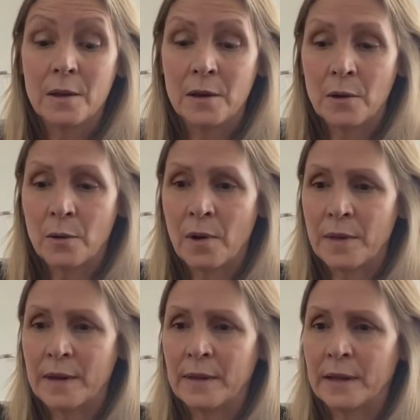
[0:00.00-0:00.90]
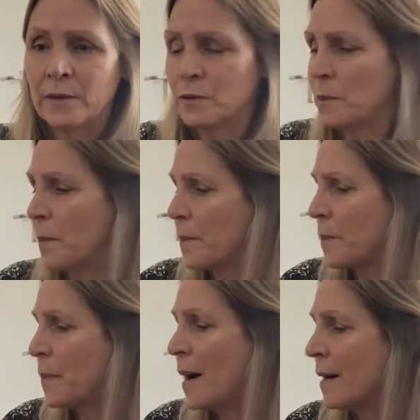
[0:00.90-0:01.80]
all that, like those
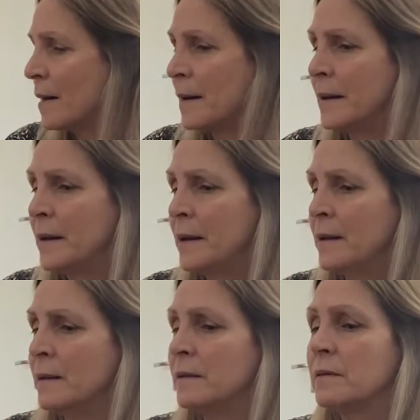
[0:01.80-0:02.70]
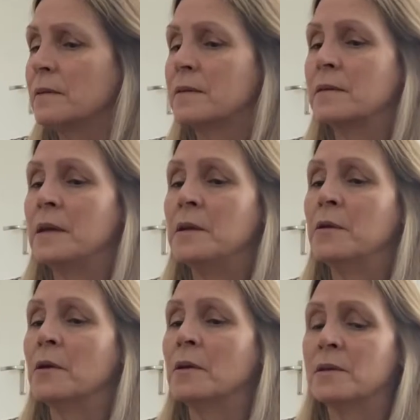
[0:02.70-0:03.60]
pine and
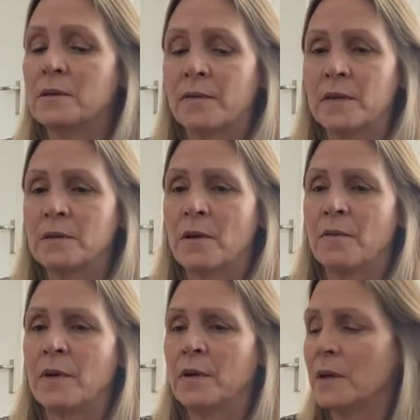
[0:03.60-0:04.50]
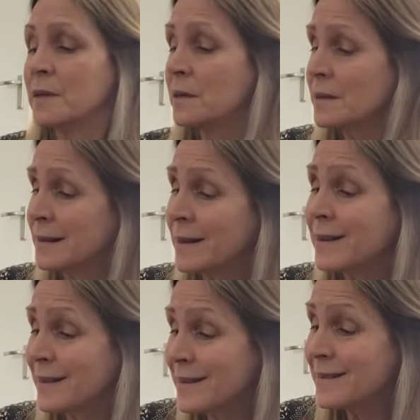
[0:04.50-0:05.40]
cedar and stuff. That's all very. Is this lit?
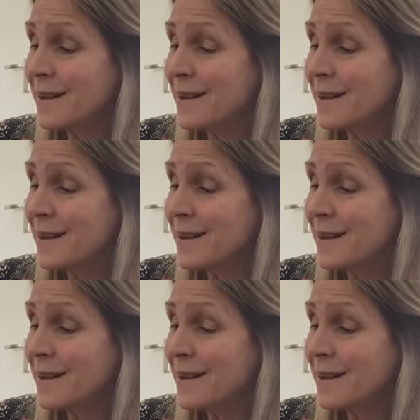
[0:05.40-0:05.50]
It is